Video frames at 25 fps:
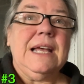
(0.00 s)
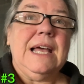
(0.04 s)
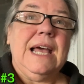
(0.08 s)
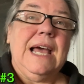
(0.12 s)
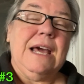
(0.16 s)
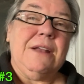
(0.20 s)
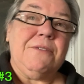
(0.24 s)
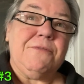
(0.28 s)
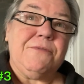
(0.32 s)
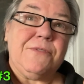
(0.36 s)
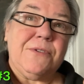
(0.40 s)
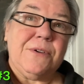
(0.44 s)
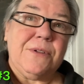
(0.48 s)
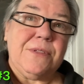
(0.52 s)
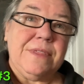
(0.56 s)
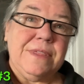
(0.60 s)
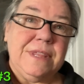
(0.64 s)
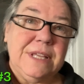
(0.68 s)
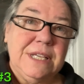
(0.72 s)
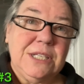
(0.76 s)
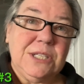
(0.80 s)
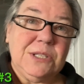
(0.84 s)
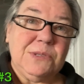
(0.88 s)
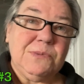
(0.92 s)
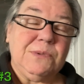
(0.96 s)
And for
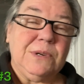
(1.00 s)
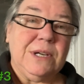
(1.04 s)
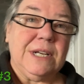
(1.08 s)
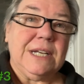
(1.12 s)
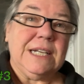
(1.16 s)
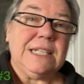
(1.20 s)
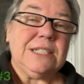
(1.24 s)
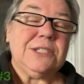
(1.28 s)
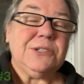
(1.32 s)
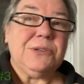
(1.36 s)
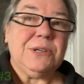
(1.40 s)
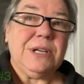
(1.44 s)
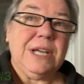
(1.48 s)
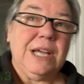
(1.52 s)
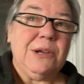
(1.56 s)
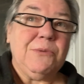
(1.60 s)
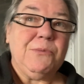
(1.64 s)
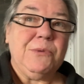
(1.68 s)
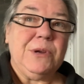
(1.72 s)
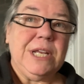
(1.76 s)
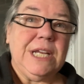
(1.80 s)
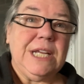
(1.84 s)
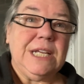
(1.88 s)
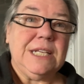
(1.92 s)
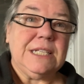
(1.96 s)
this one, I said, okay,
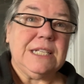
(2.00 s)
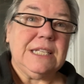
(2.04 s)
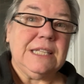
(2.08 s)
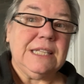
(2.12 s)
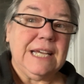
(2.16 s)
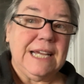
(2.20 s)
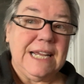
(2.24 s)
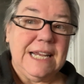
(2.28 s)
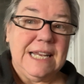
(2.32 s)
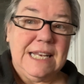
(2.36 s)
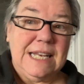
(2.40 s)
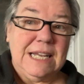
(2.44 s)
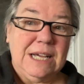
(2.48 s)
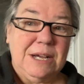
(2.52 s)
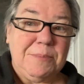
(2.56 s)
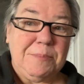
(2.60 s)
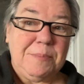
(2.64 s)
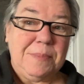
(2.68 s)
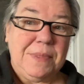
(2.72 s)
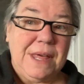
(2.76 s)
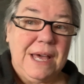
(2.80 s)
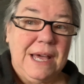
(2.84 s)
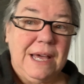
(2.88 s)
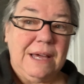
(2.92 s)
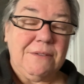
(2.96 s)
we need to lighten
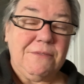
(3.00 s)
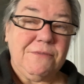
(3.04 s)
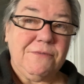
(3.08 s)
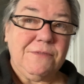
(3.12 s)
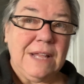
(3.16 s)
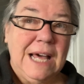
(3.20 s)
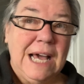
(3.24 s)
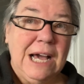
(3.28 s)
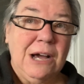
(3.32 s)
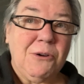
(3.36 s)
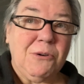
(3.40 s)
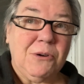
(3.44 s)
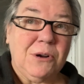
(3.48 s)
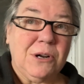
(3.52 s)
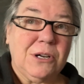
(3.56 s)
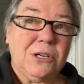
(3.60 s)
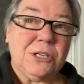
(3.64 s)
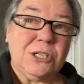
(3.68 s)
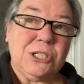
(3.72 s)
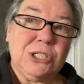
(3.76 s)
up that flour.